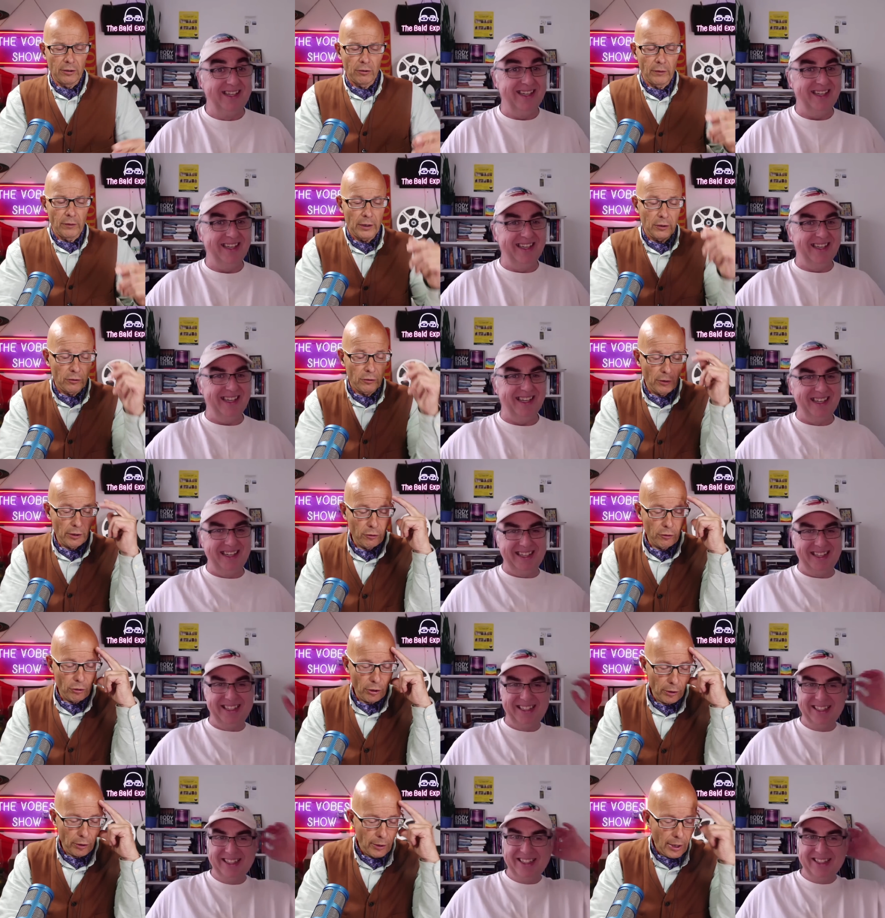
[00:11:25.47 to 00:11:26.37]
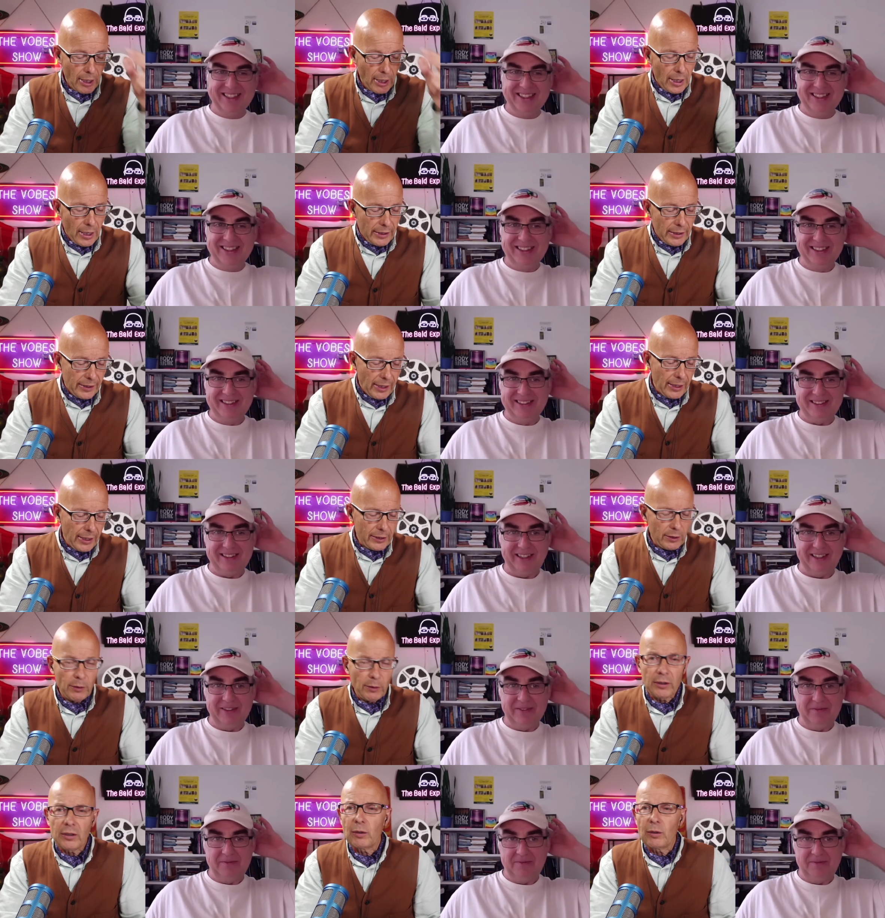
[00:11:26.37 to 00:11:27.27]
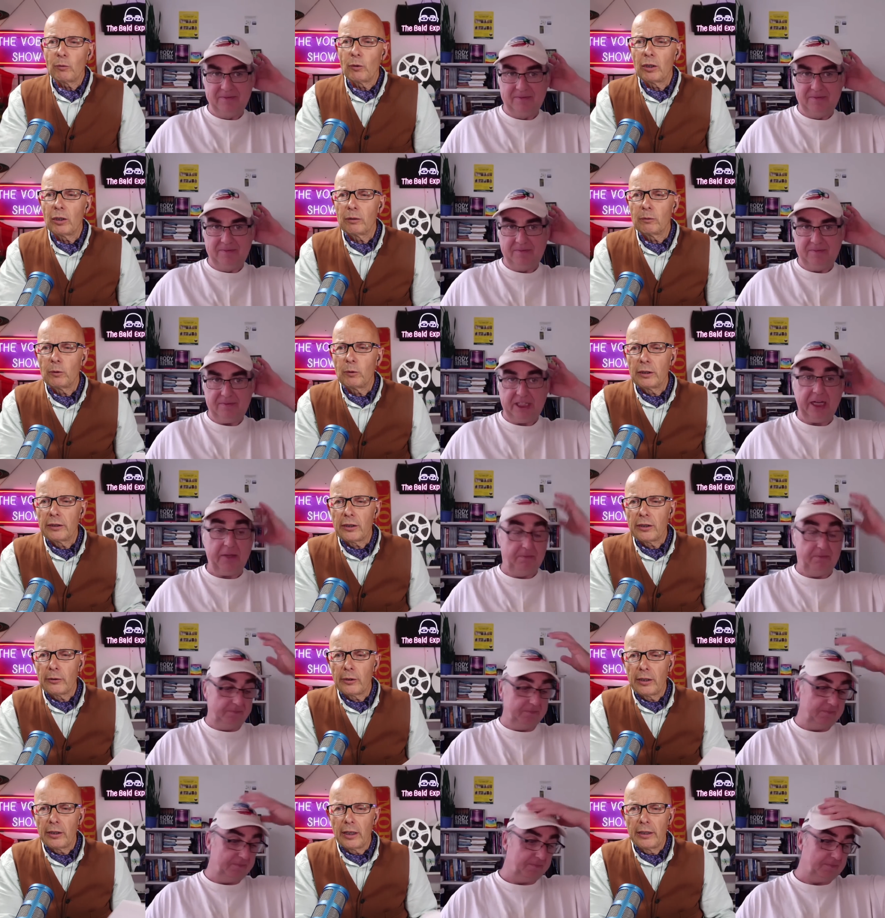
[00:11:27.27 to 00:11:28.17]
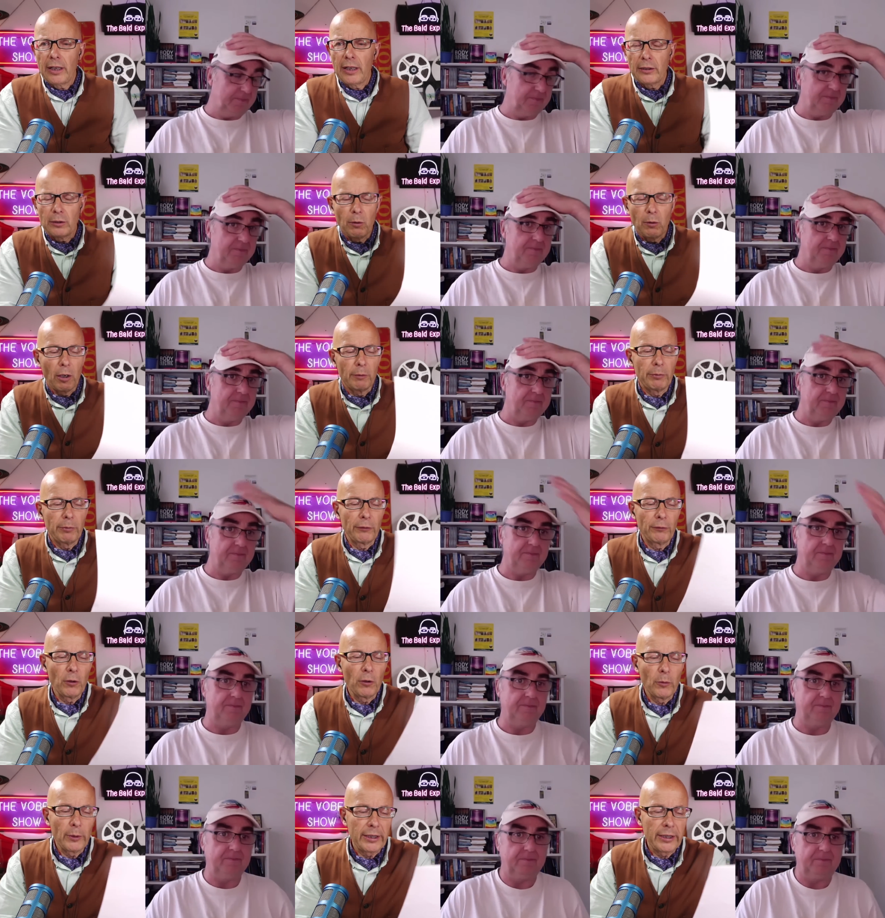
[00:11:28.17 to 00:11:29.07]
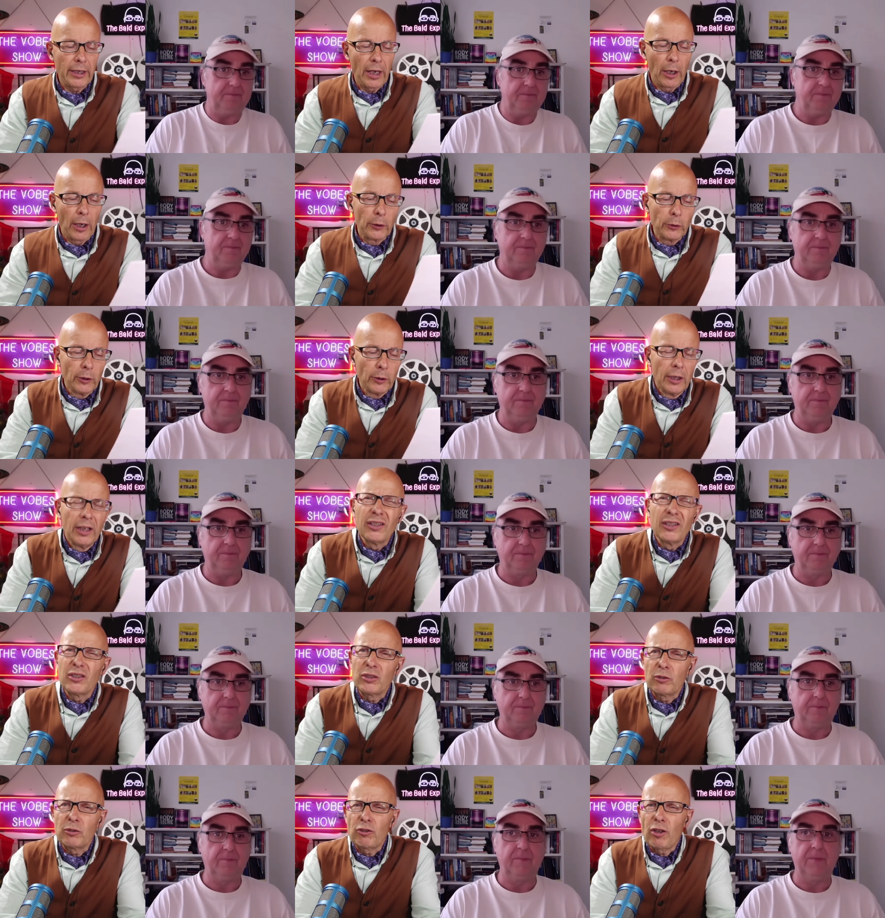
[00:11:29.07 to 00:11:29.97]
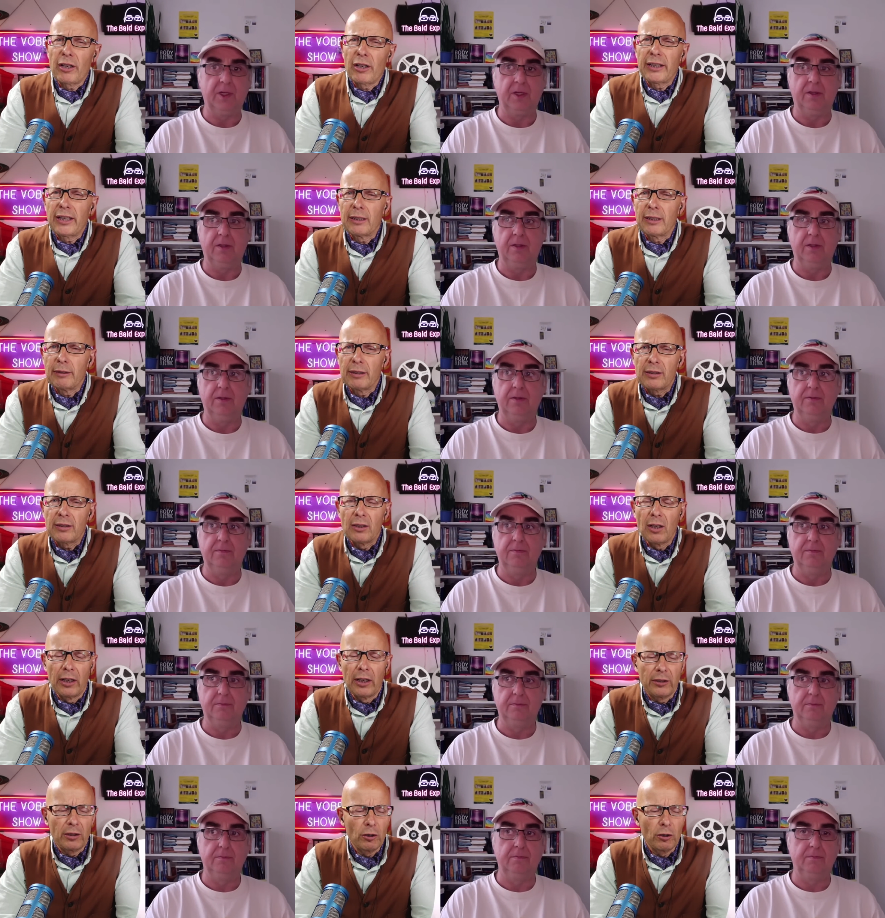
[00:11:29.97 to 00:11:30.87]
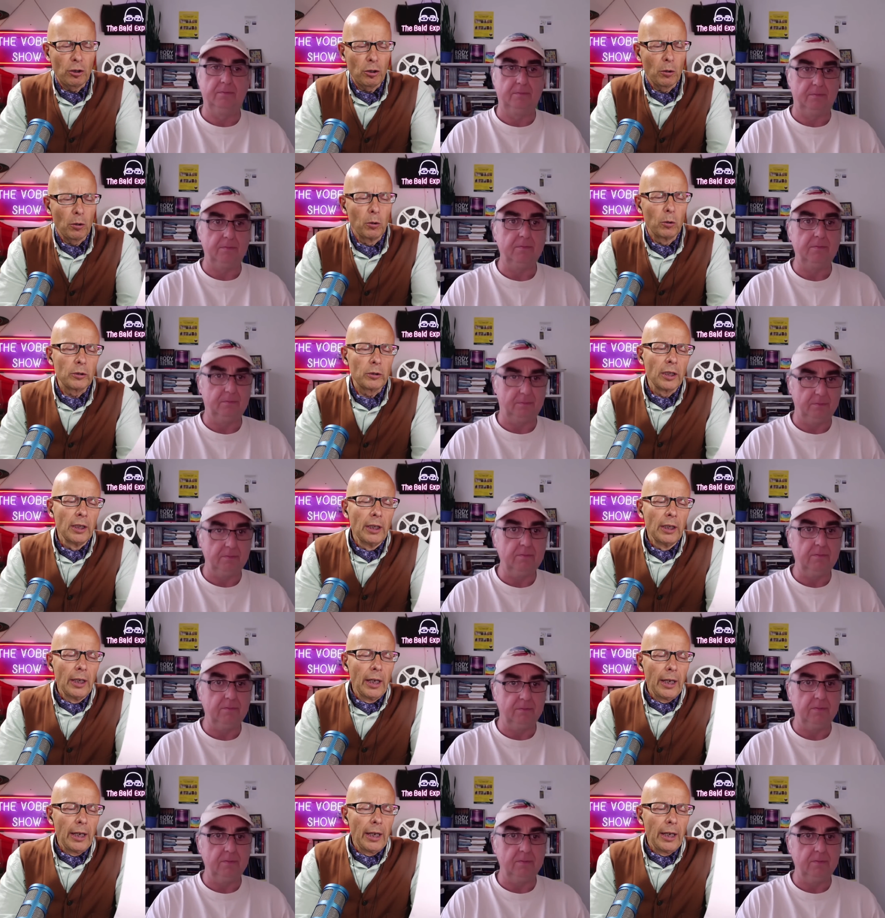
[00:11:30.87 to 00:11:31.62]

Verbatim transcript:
Speaker 1: that's, that's very true. So, so, let's just we'll yeah. we'll do a, another one before we go because we'll try and keep this nice and short.